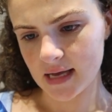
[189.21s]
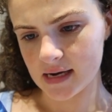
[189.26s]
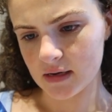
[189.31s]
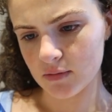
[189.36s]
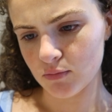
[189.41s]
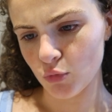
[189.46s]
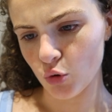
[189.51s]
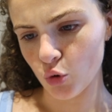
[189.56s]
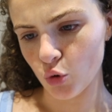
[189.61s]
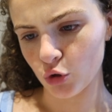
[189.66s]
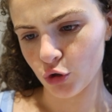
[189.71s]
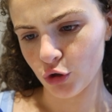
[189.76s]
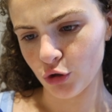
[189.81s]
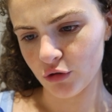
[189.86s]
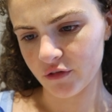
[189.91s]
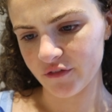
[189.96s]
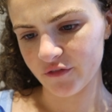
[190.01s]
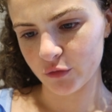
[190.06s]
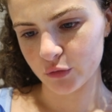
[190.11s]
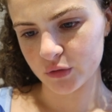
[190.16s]
and a more
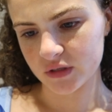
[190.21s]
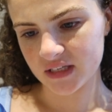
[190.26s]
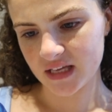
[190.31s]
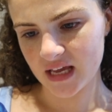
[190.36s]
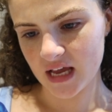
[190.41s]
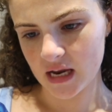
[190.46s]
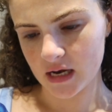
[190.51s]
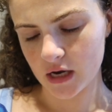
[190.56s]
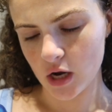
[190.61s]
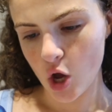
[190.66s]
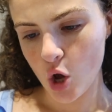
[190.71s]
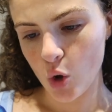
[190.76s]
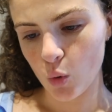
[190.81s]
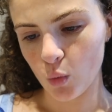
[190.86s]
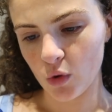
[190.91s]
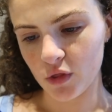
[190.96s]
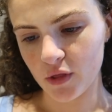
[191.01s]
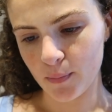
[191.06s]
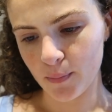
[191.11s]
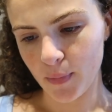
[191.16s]
youthful skin
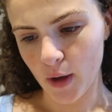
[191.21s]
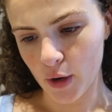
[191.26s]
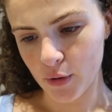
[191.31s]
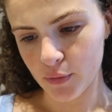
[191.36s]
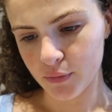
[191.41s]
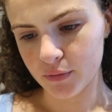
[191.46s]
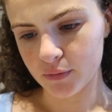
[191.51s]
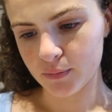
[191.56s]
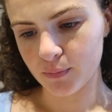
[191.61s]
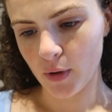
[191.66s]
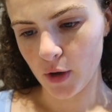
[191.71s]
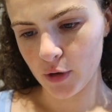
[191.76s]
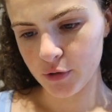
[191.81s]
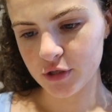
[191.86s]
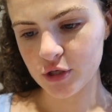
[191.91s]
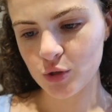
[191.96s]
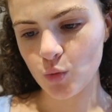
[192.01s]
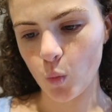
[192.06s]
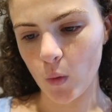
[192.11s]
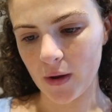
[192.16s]
with a
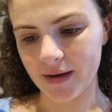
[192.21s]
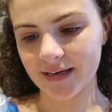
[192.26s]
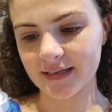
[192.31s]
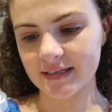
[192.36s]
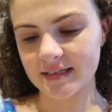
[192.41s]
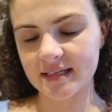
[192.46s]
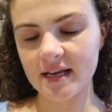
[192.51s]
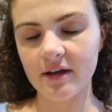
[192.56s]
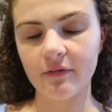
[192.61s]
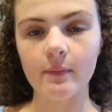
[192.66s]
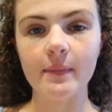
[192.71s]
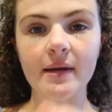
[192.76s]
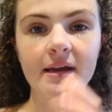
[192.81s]
potent weightless serum.